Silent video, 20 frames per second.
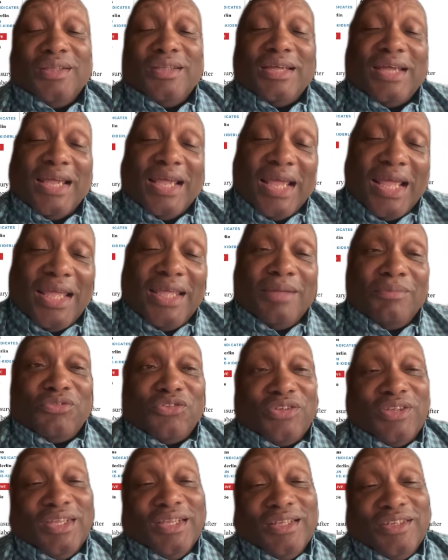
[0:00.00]
your
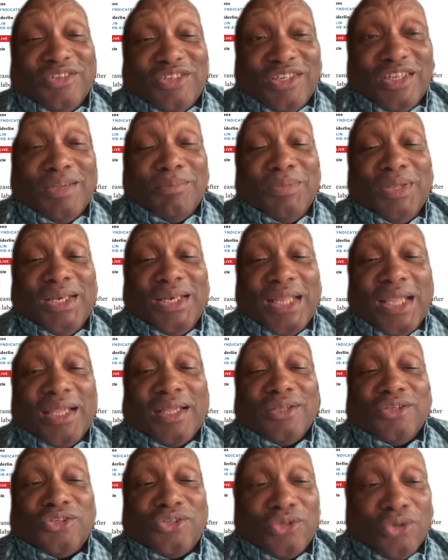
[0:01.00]
AMC and GME
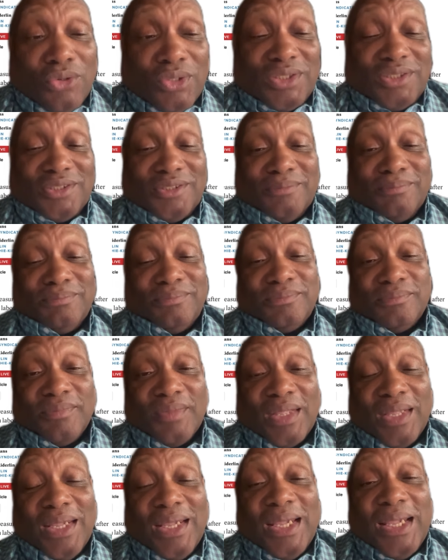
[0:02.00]
naked shorts.
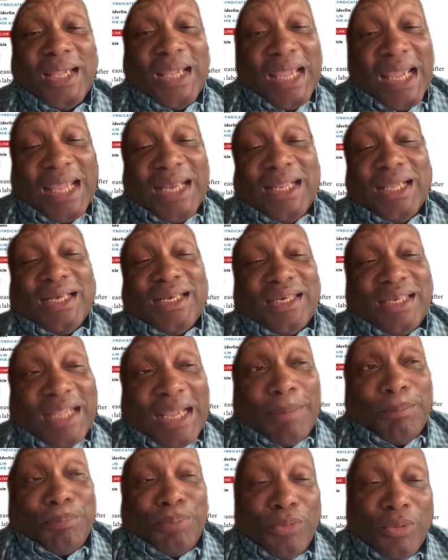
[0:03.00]
And at
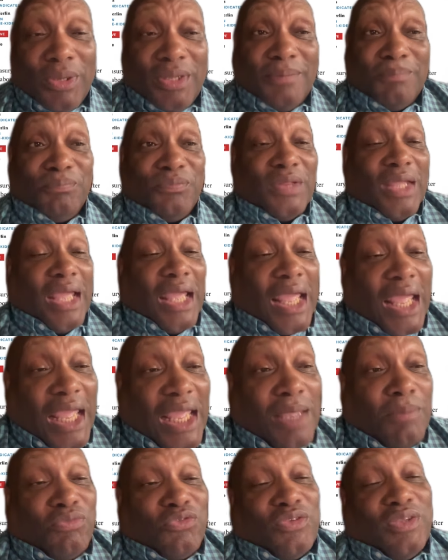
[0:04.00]
that point,
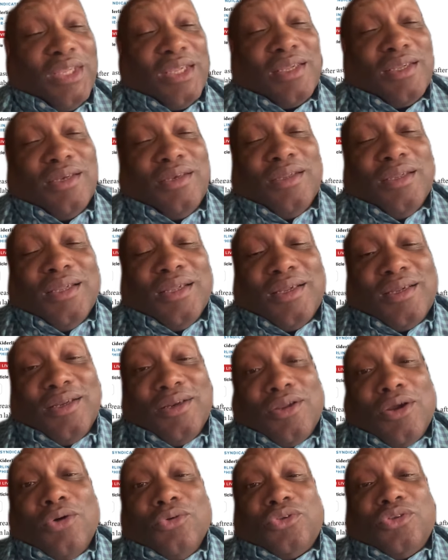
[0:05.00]
AMC
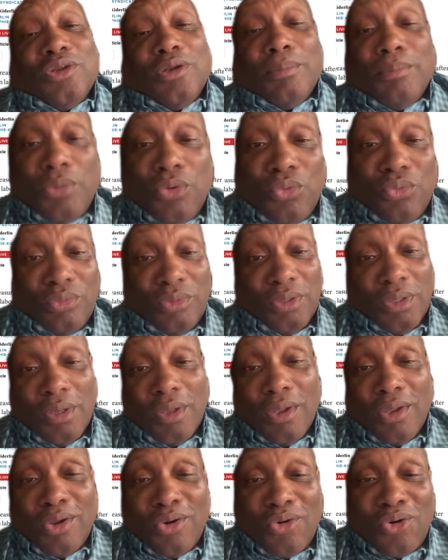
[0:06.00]
could go to the moon.
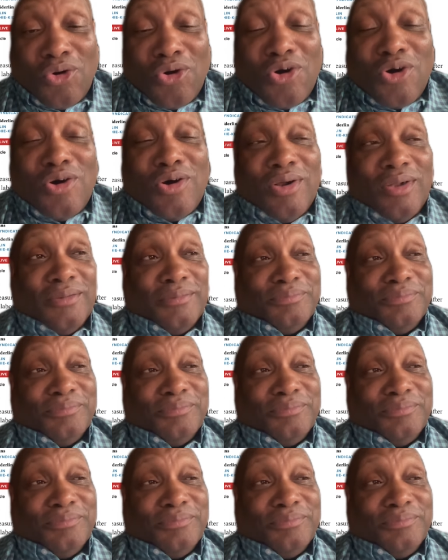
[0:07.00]
Or